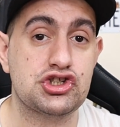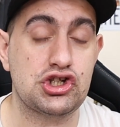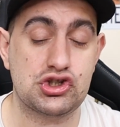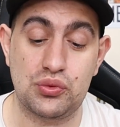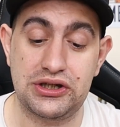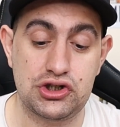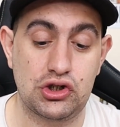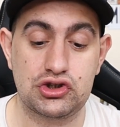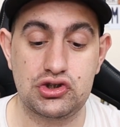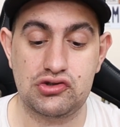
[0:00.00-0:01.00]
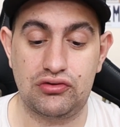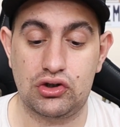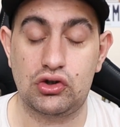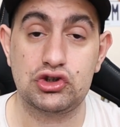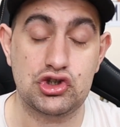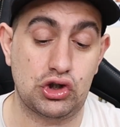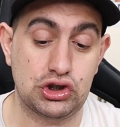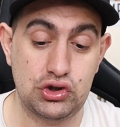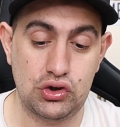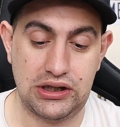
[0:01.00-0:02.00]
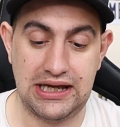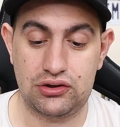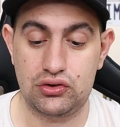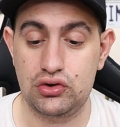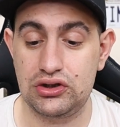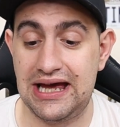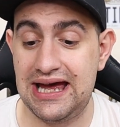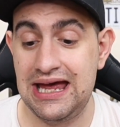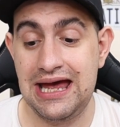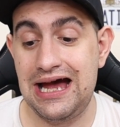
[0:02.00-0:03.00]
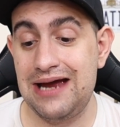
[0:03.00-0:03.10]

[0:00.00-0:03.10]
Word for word: adjust with your juice flow control, you can do that.